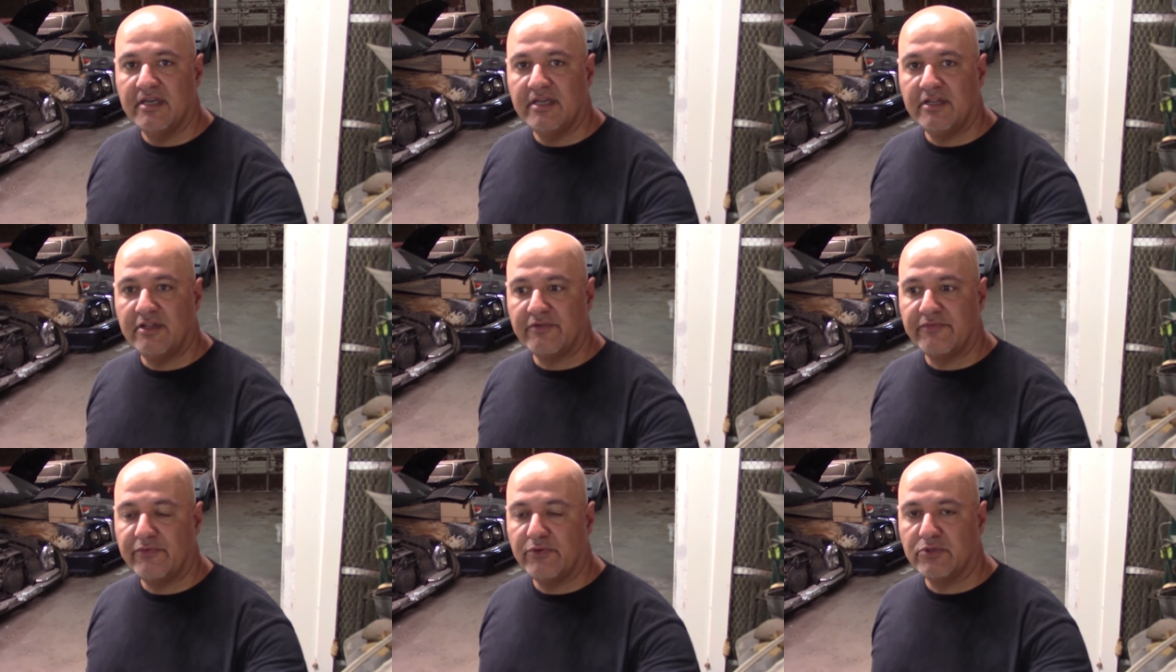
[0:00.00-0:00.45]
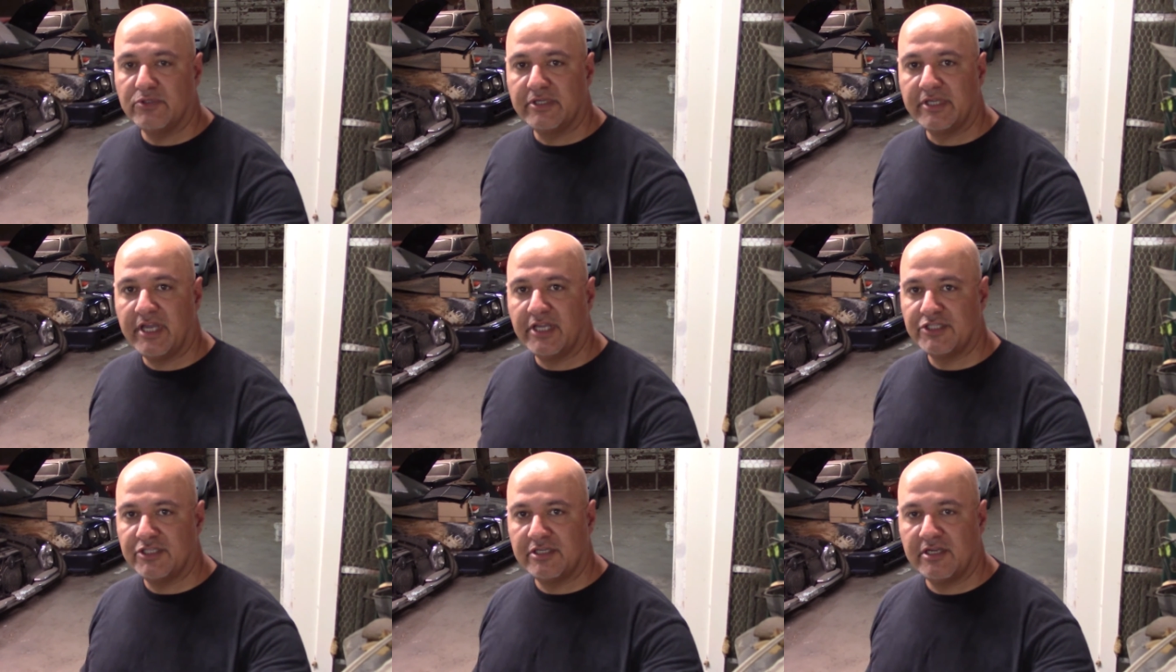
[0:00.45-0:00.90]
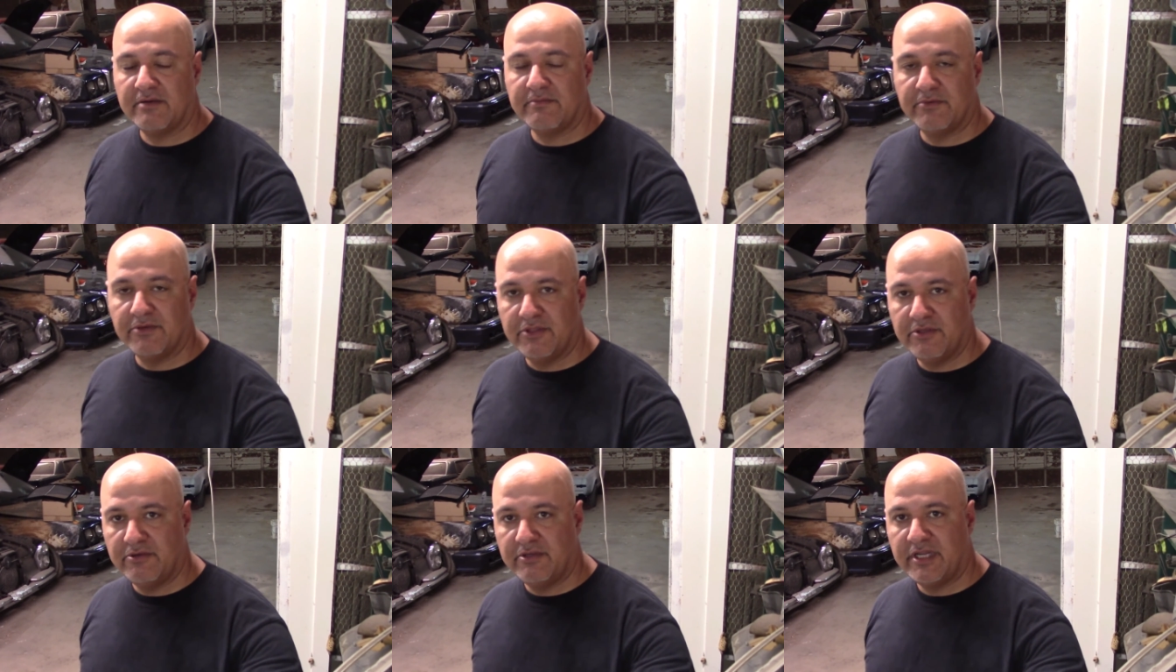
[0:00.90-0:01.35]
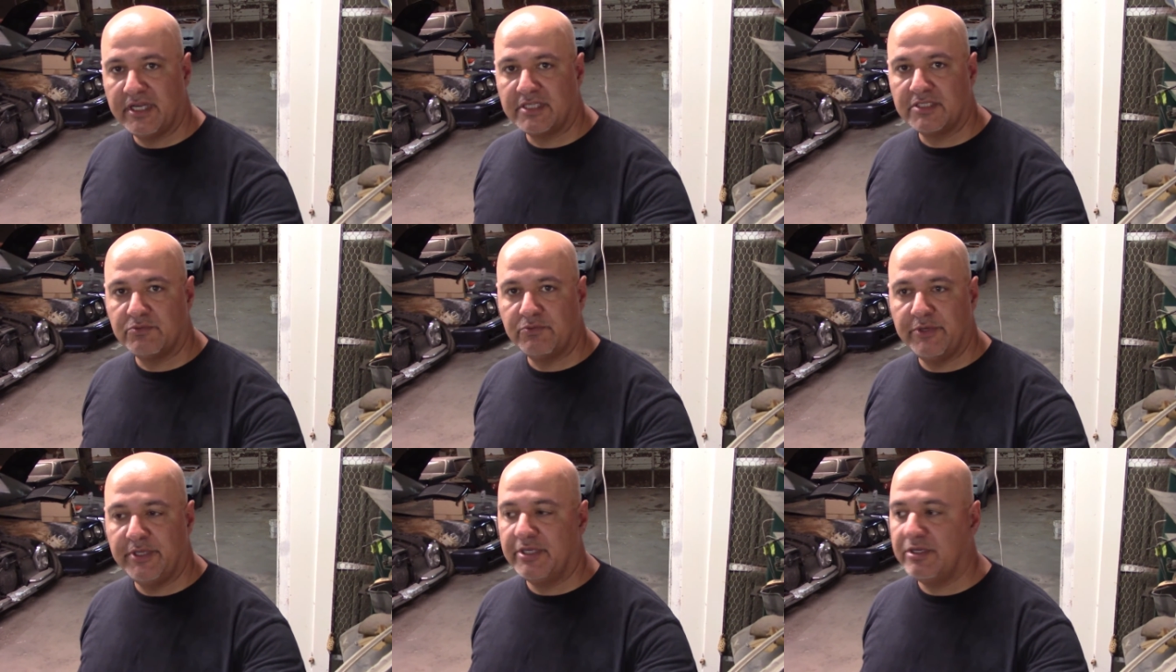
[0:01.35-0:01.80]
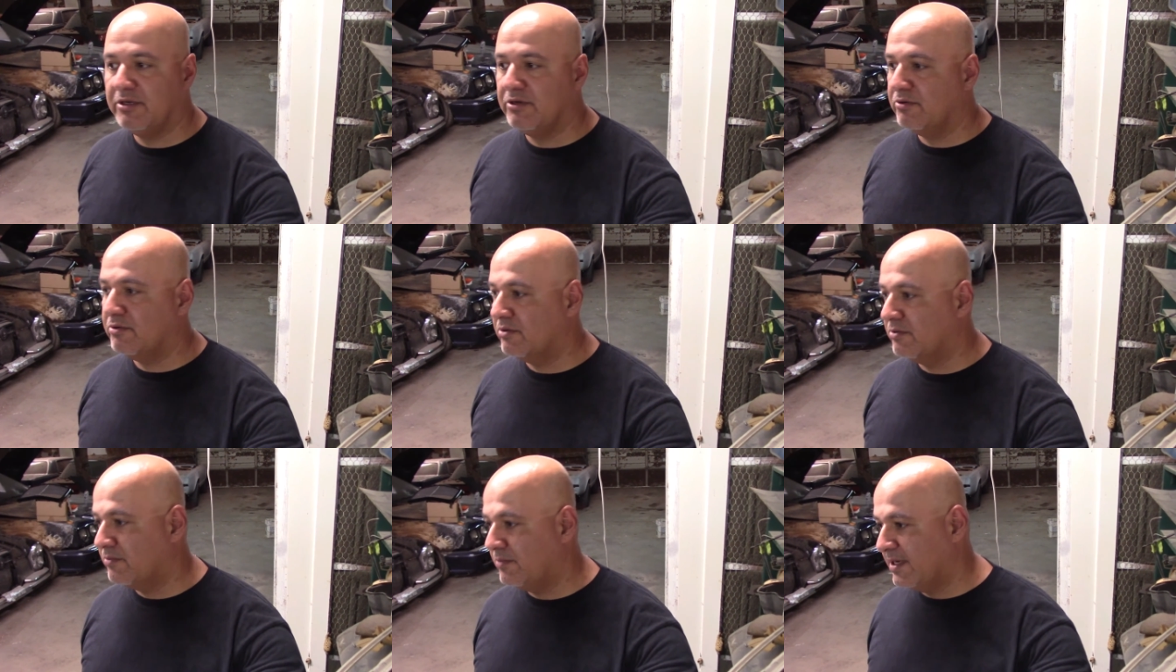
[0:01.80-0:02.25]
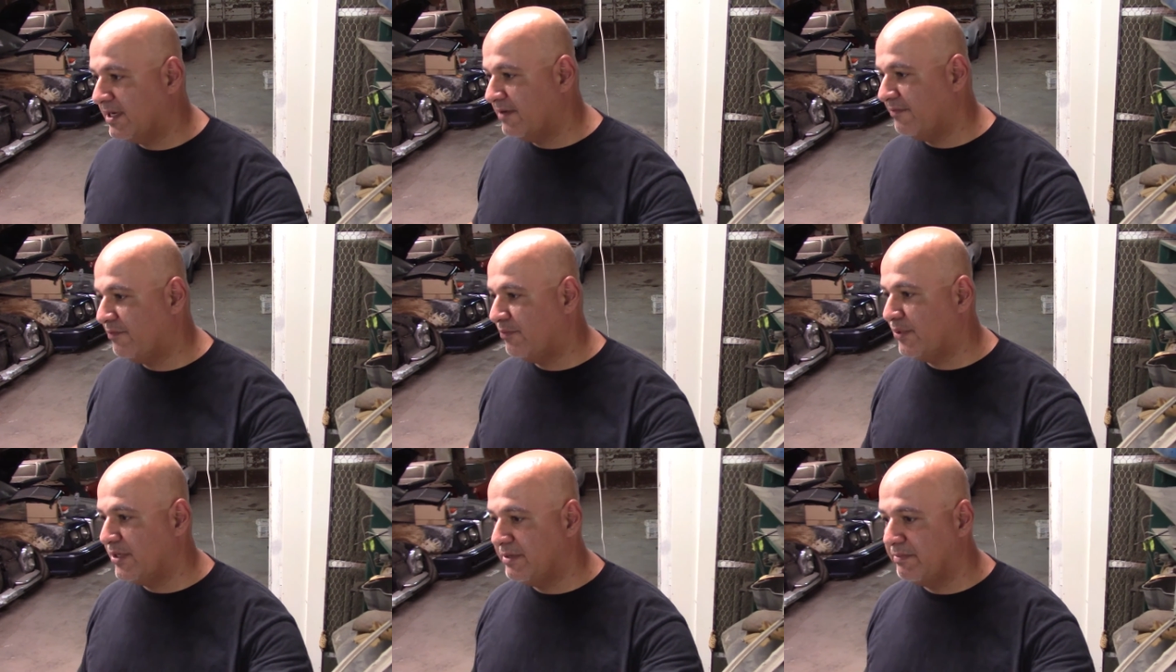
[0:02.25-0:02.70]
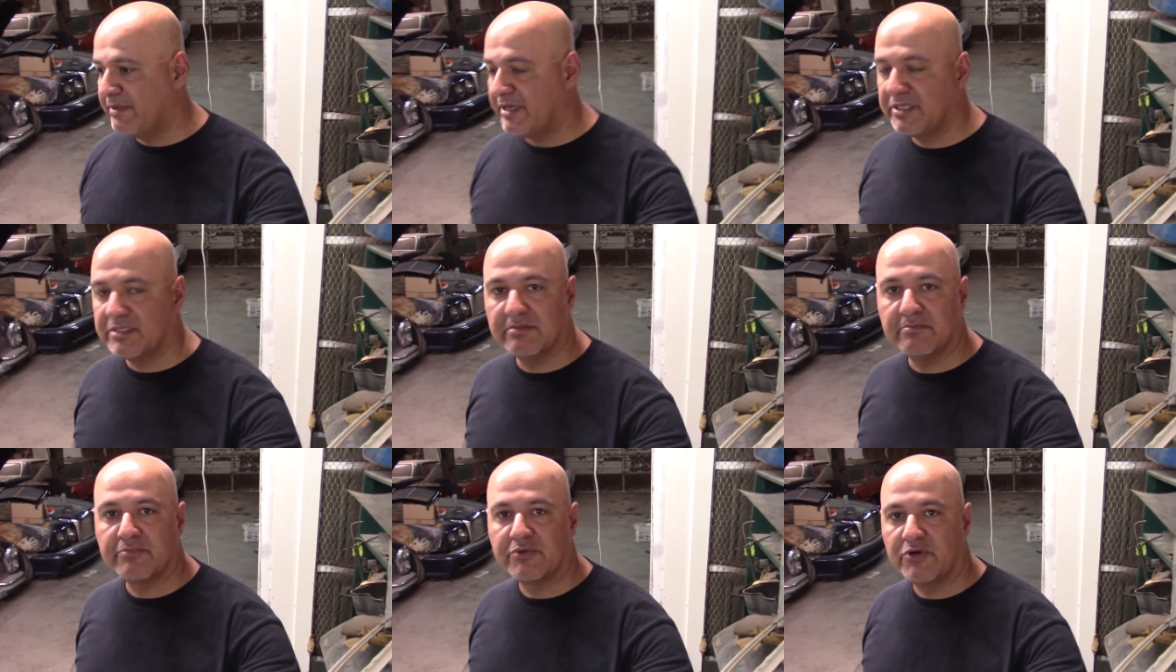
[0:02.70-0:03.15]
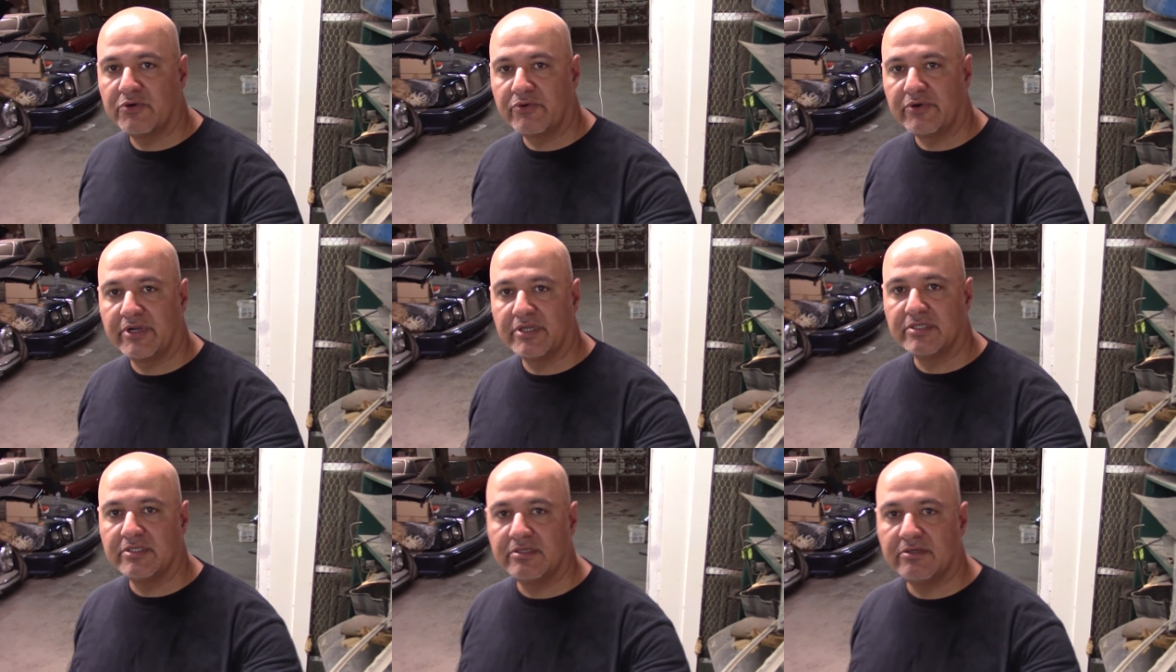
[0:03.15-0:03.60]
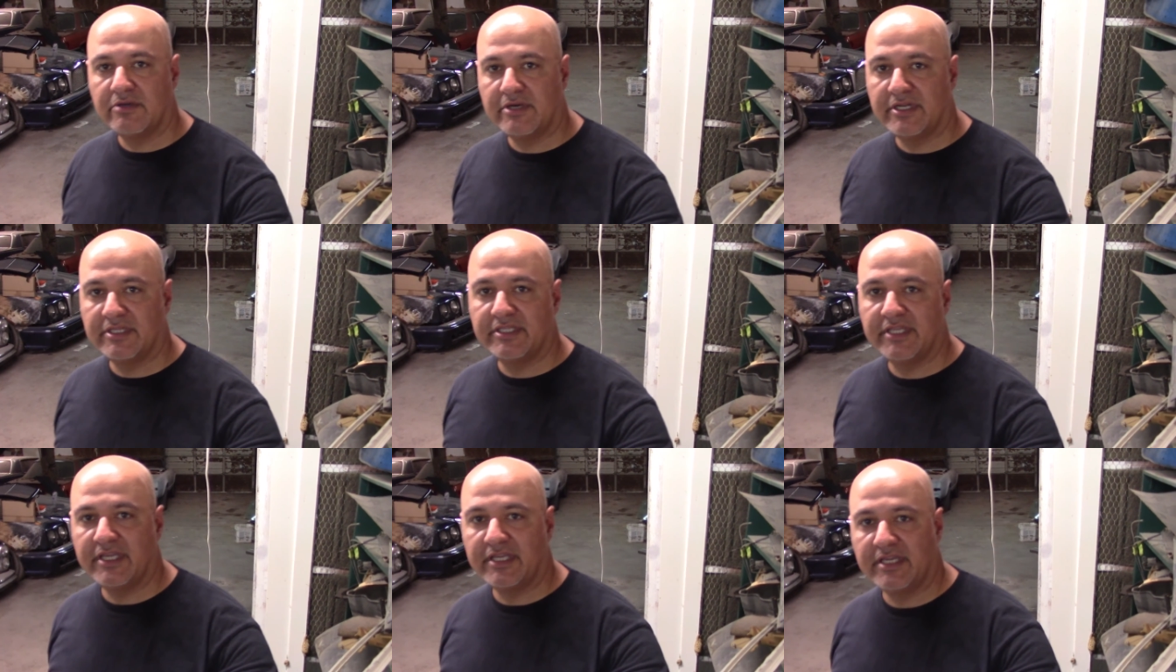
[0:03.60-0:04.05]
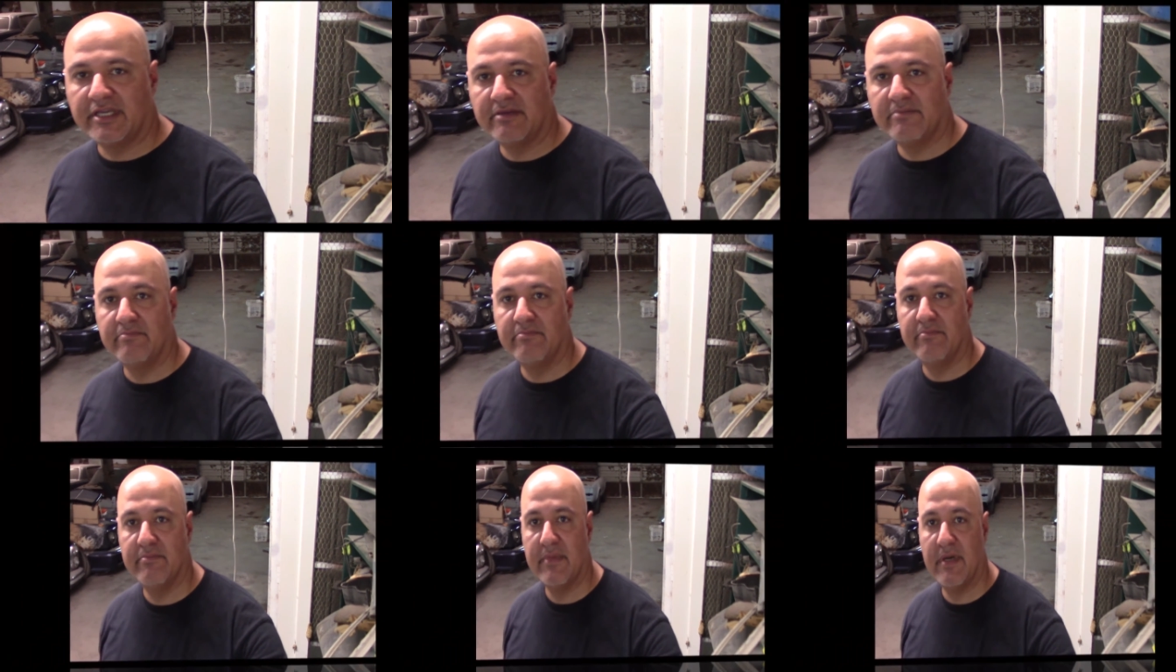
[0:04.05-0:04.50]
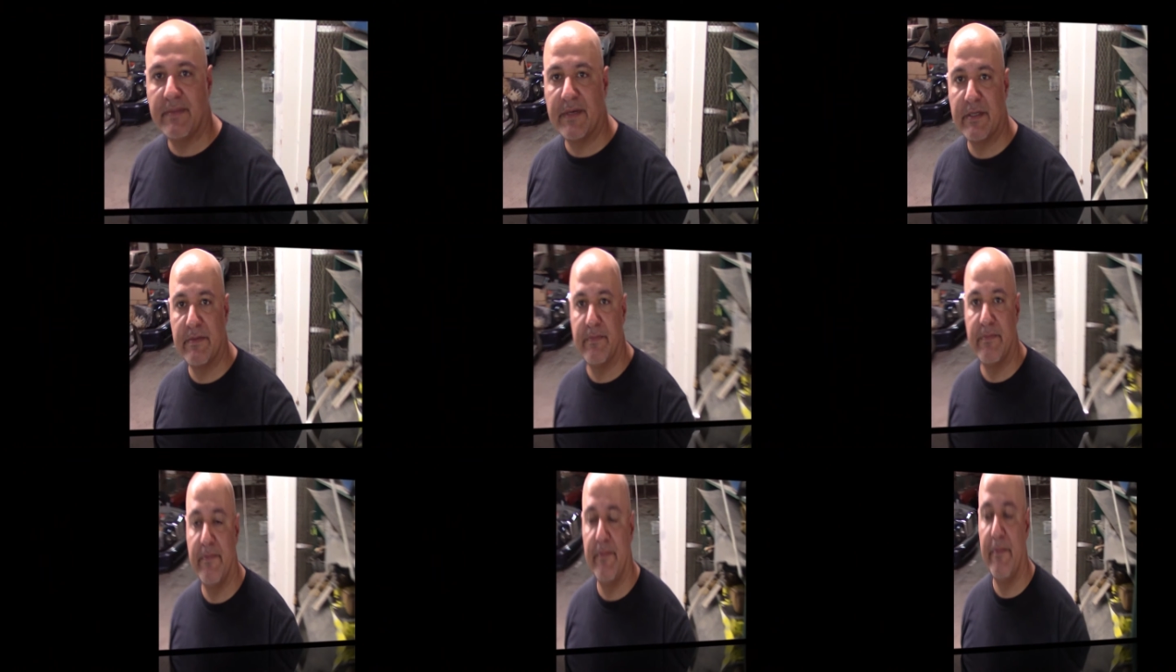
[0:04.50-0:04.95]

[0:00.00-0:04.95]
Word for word: look forward to catching up with you next week or whenever we make some progress. All right, take care. Bye bye.